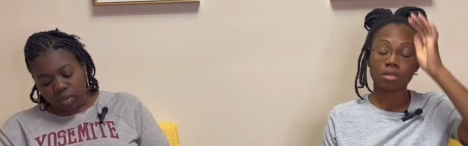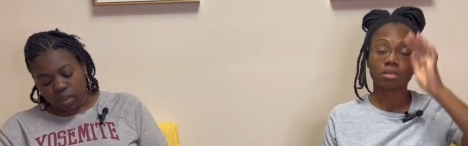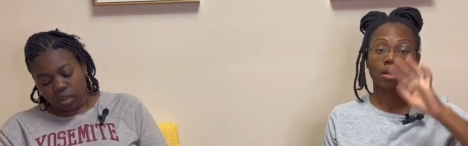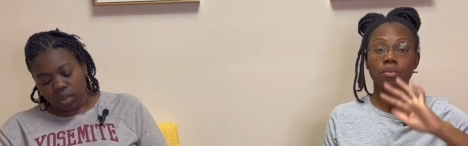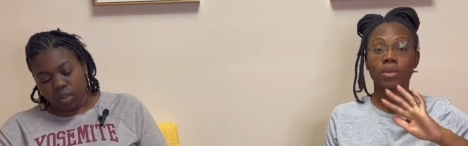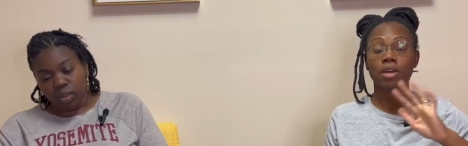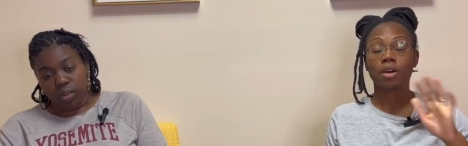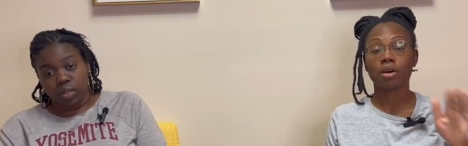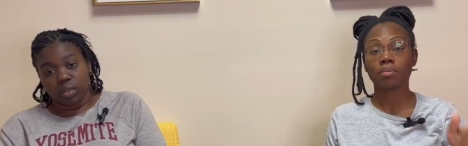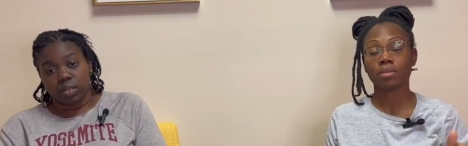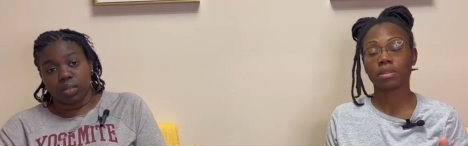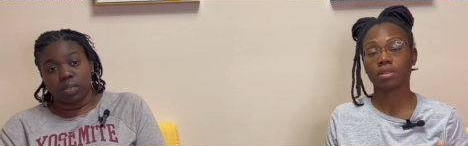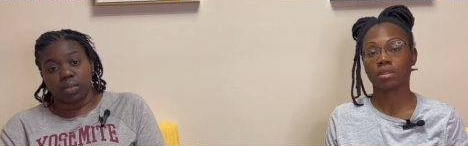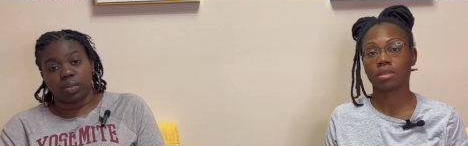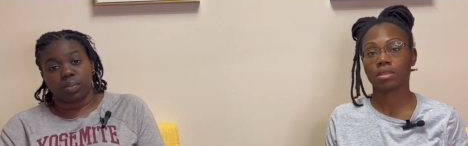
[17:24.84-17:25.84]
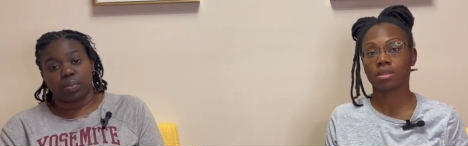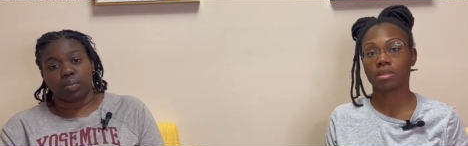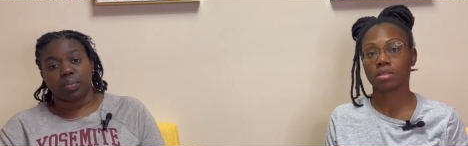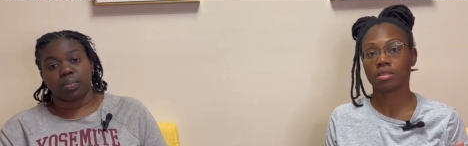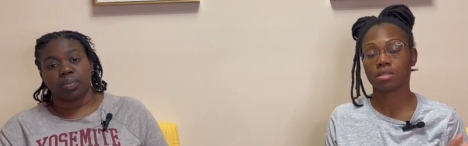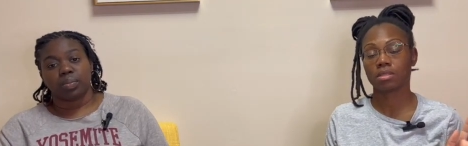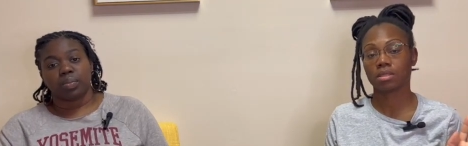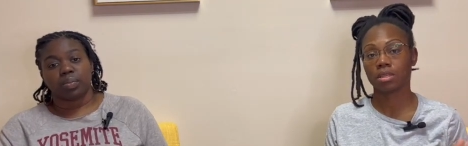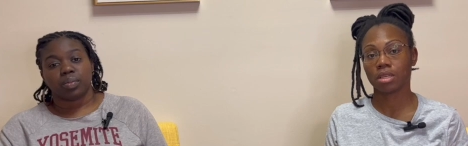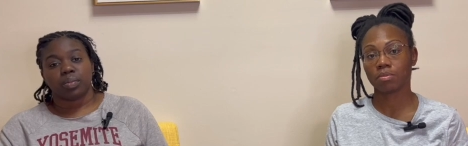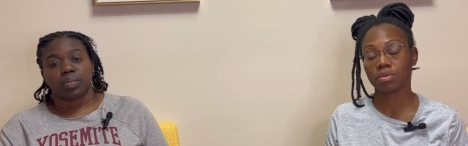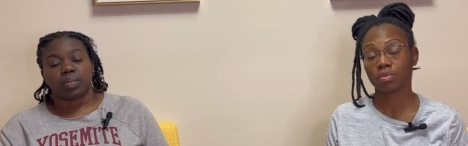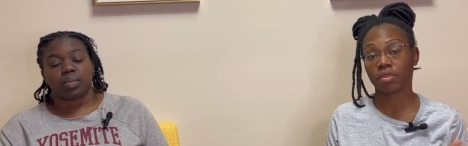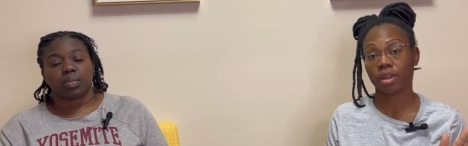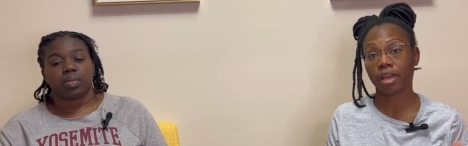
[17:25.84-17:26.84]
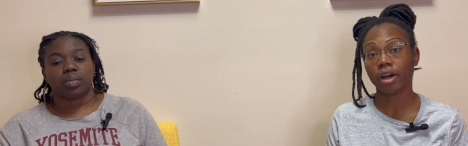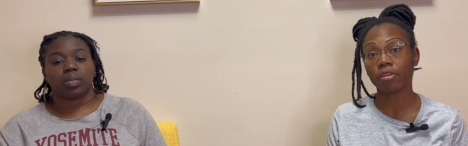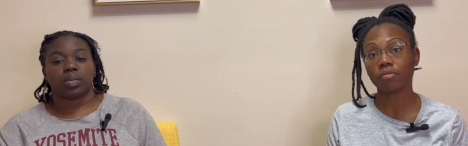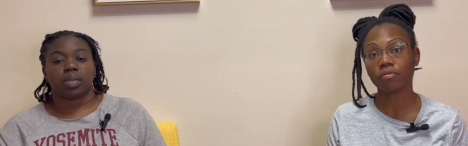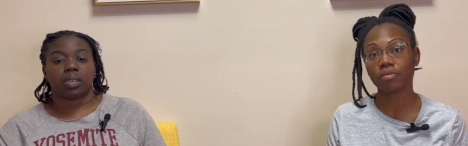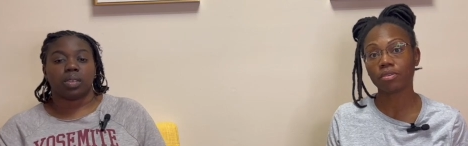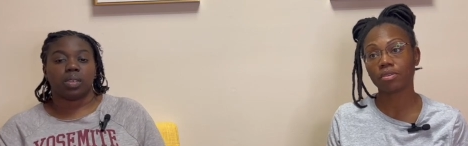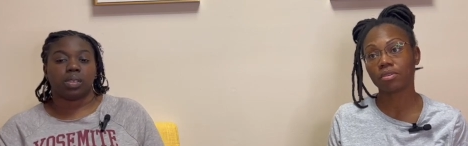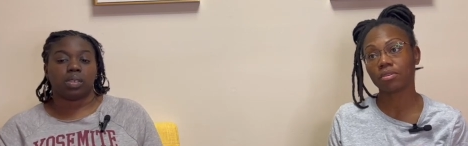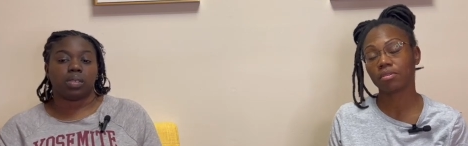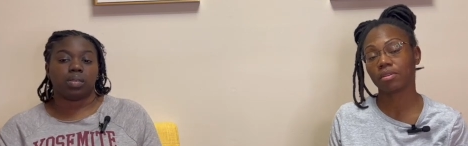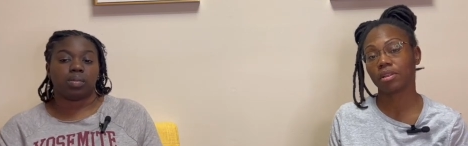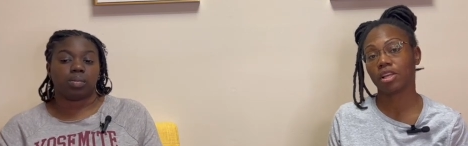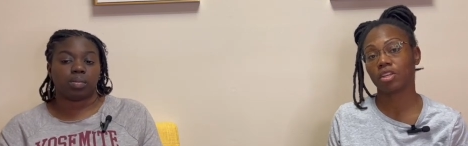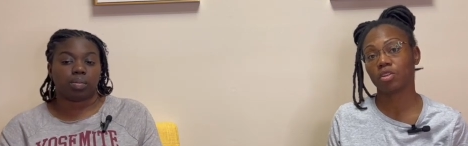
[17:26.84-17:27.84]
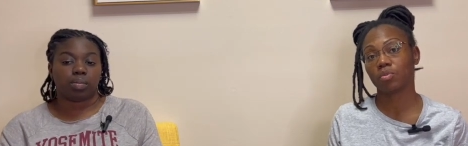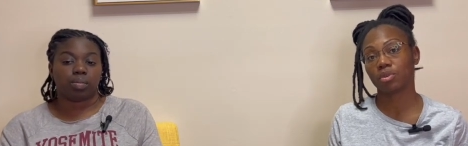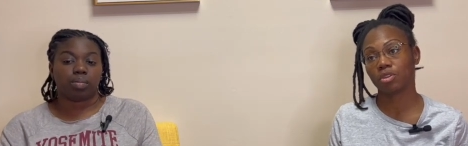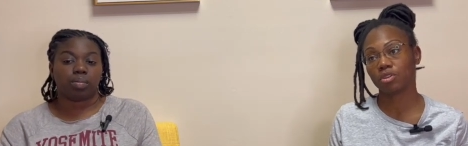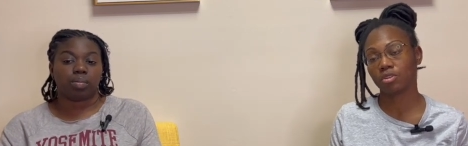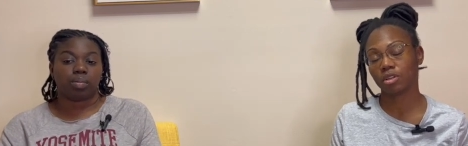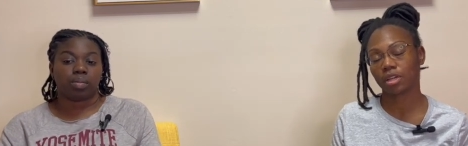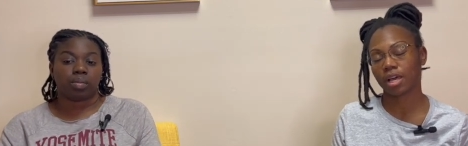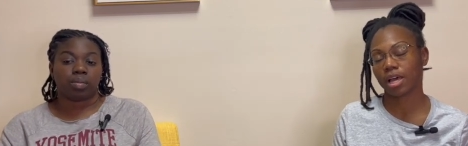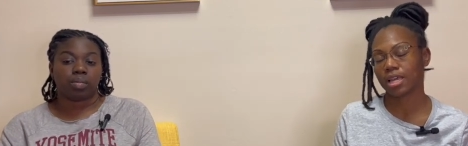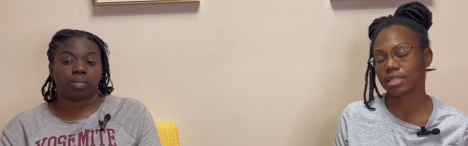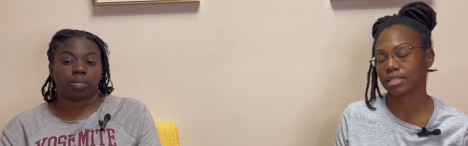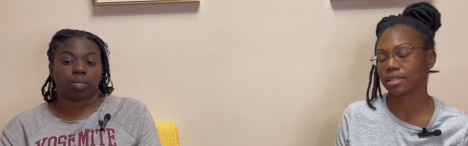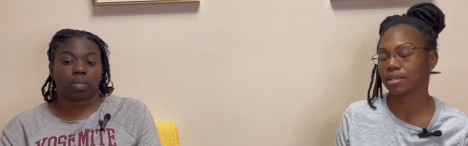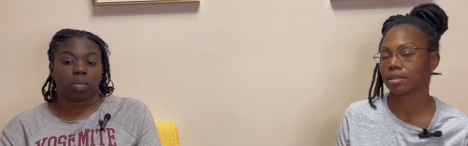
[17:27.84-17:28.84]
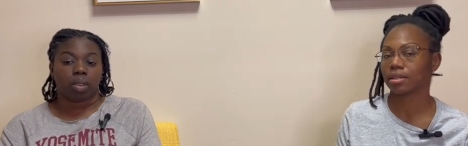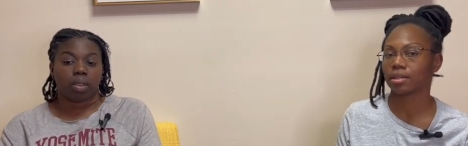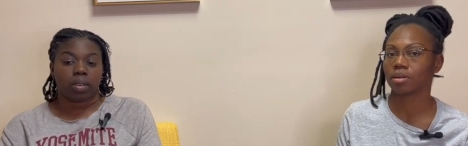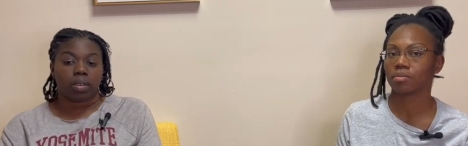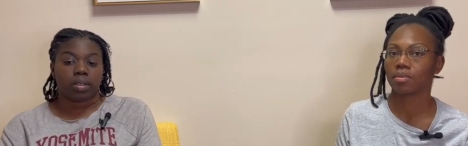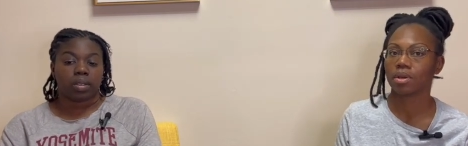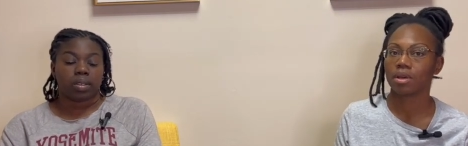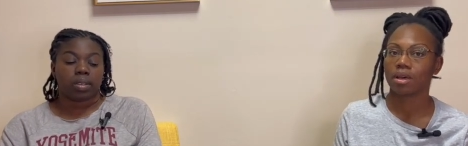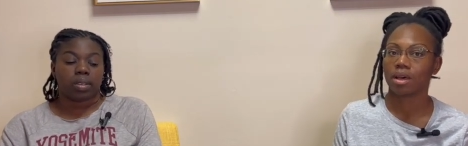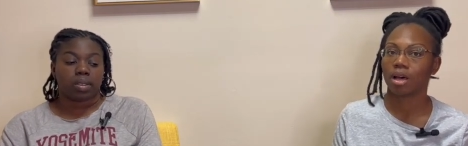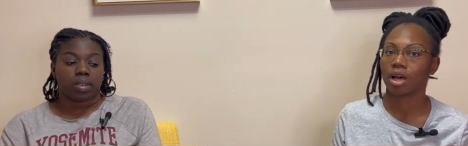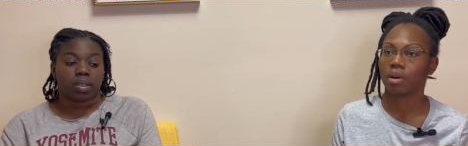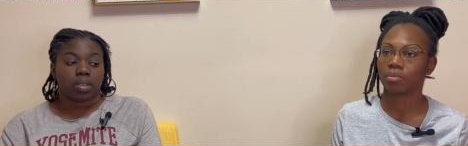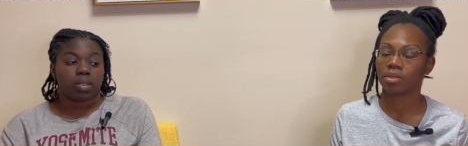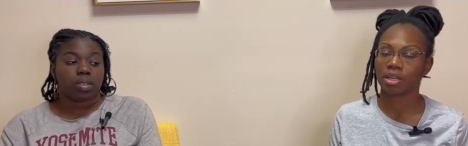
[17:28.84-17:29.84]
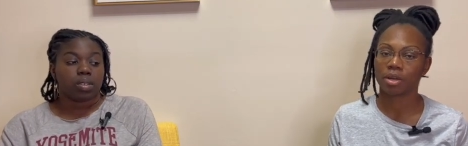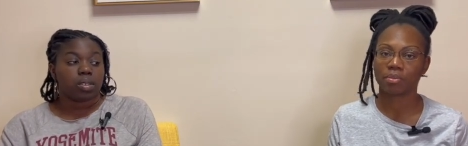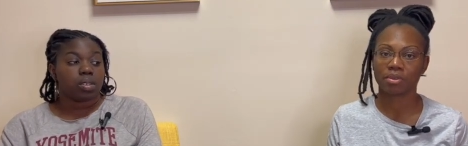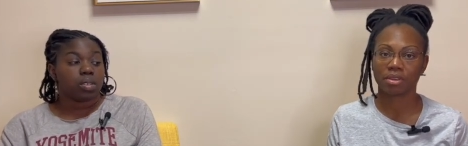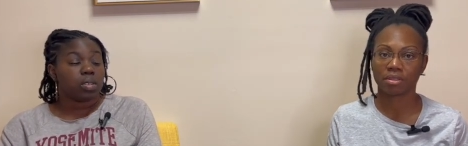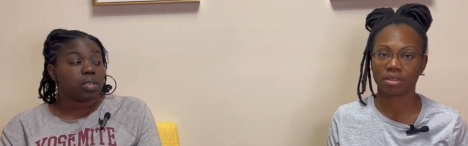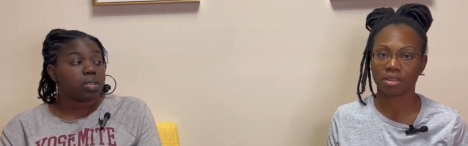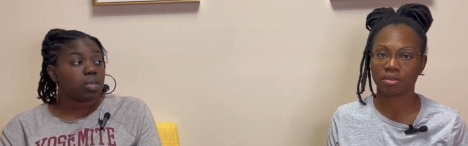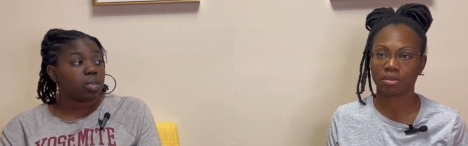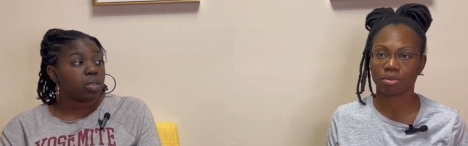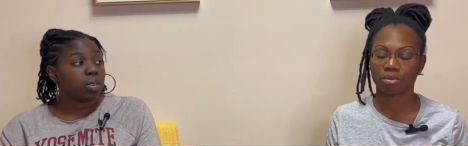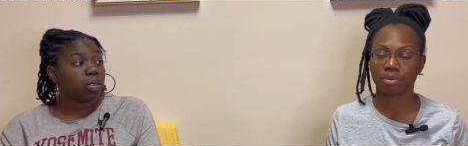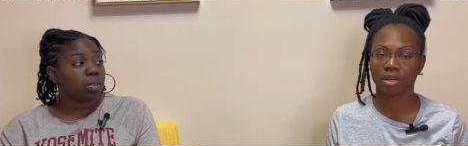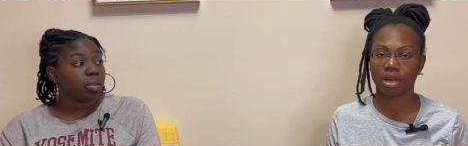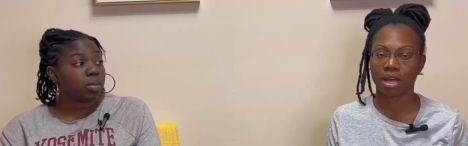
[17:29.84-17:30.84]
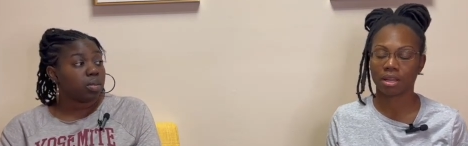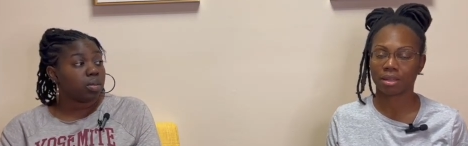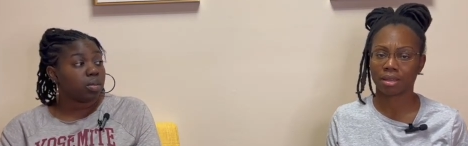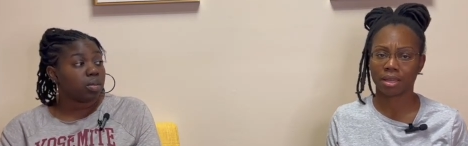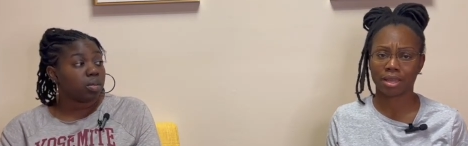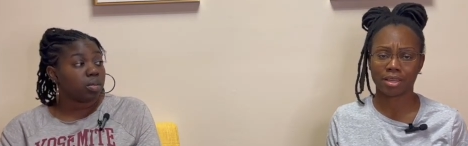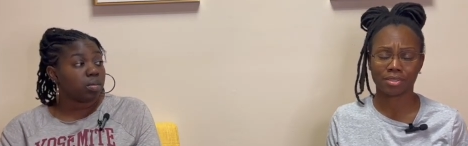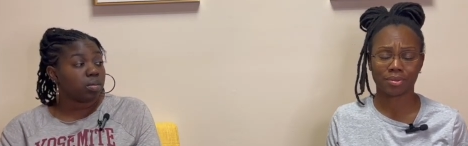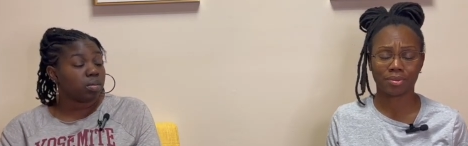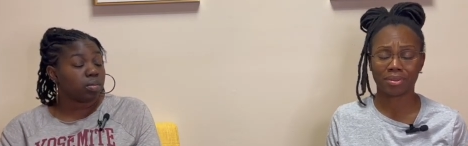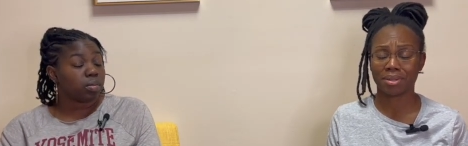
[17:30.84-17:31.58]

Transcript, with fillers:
Speaker 1: So we hope that these tips were helpful and that you will utilize them to help you get through the holidays or